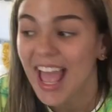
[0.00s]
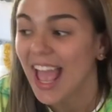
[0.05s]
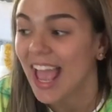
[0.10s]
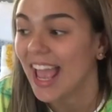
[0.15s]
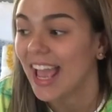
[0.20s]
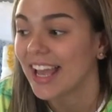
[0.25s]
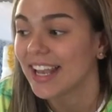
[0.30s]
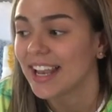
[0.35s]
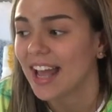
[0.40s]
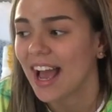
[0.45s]

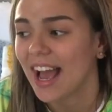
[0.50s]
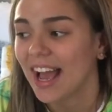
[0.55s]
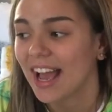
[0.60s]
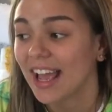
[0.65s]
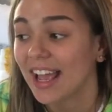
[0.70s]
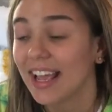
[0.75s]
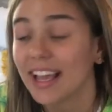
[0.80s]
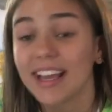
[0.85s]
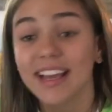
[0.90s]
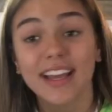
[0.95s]
And
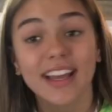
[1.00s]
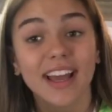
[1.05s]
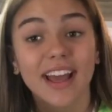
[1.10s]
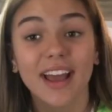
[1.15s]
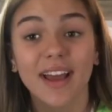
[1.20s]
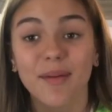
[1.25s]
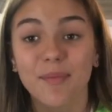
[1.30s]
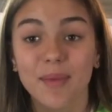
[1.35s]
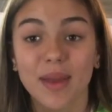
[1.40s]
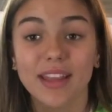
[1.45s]
I
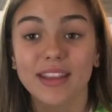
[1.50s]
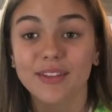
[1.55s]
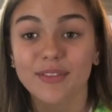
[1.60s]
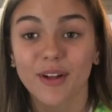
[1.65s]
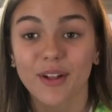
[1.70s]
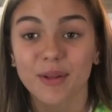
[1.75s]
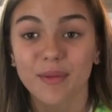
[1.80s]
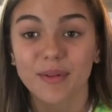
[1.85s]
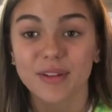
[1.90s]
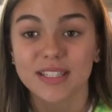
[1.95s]
made the
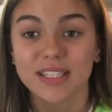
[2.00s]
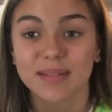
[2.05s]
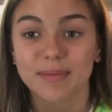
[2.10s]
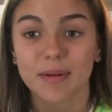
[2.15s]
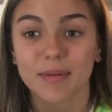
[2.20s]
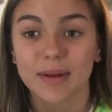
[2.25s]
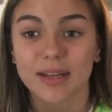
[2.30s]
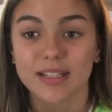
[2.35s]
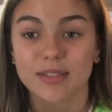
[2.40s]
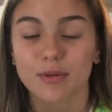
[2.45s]
volleyball team
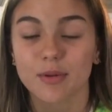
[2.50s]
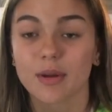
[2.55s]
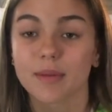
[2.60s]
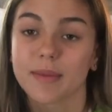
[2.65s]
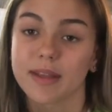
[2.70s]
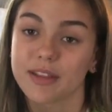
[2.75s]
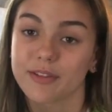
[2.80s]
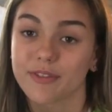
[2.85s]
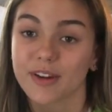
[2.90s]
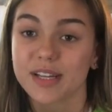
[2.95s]
at my school. I
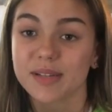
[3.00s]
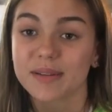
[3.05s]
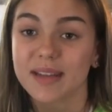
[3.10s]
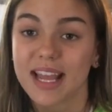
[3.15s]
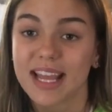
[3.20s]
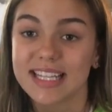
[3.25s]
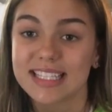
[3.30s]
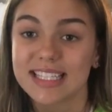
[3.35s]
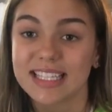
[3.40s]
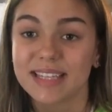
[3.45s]
made the freshman
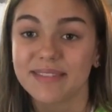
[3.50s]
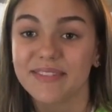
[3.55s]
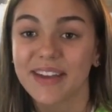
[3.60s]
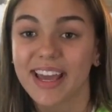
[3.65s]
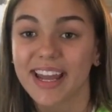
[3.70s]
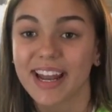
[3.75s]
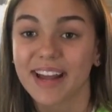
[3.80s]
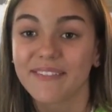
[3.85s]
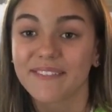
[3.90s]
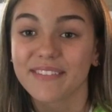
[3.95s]
A team,
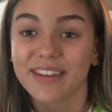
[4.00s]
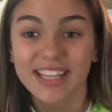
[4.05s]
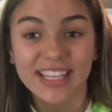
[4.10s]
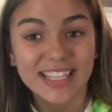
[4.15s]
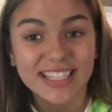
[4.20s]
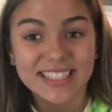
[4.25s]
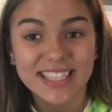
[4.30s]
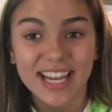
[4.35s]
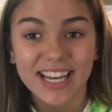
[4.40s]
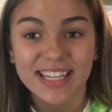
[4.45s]
and I'm really
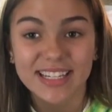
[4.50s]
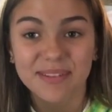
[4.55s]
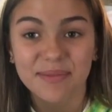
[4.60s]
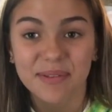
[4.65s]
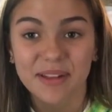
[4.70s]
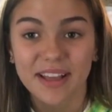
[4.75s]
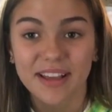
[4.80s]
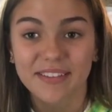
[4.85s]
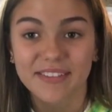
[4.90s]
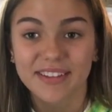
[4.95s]
excited to
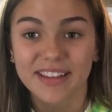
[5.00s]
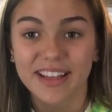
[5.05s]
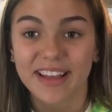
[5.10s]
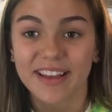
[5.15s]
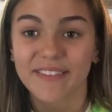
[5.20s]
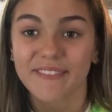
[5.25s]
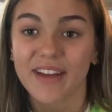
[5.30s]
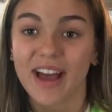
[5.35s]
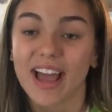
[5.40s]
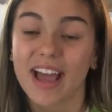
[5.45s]
play for
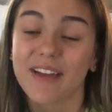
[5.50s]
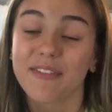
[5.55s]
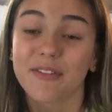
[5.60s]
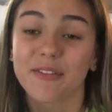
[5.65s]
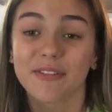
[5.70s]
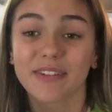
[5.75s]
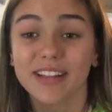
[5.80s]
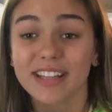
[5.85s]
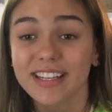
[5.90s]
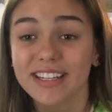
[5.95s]
them. I have
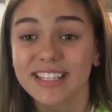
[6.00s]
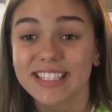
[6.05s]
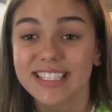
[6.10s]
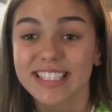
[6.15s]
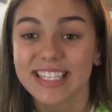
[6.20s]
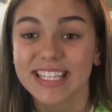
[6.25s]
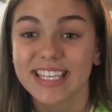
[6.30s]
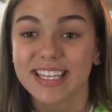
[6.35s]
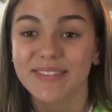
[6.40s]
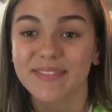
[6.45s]
a really good
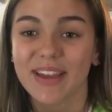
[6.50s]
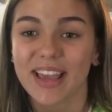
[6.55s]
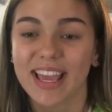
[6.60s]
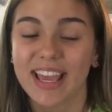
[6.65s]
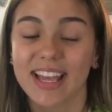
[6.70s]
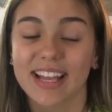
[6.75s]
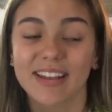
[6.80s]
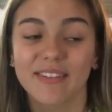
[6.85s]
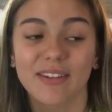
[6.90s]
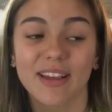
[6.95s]
team,
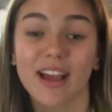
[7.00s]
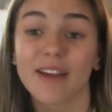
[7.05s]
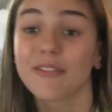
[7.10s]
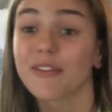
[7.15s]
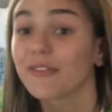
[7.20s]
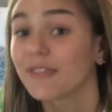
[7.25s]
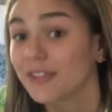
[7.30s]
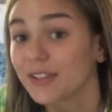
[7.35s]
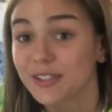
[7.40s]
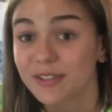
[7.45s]
and we have
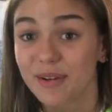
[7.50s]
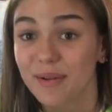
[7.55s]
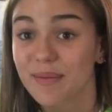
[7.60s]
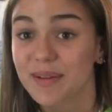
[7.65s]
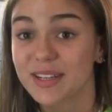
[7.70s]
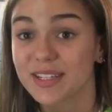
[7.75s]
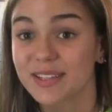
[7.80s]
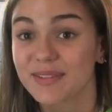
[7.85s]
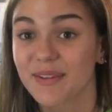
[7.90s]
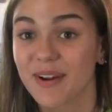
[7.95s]
our first
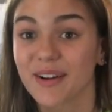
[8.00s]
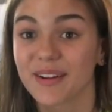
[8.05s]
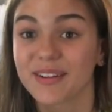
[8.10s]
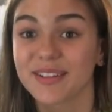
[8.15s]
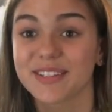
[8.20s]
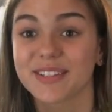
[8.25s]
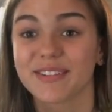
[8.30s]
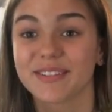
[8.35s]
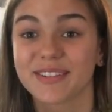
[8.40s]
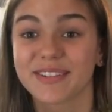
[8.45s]
scrimmage tomorrow,
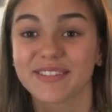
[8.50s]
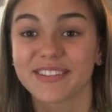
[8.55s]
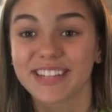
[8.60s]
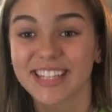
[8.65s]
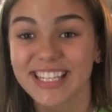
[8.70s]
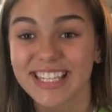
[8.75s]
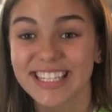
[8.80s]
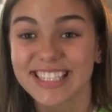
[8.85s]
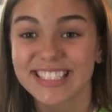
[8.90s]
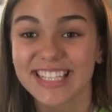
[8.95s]
so we're
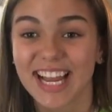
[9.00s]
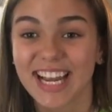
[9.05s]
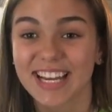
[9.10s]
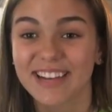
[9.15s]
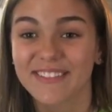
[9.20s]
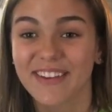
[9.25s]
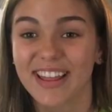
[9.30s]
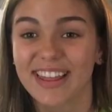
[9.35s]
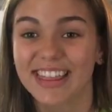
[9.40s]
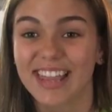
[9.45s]
really
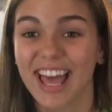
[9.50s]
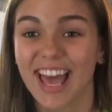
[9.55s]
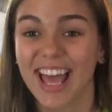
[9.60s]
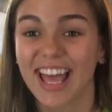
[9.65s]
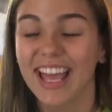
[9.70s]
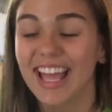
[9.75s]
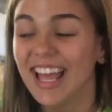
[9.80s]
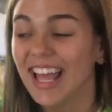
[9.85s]
excited about that.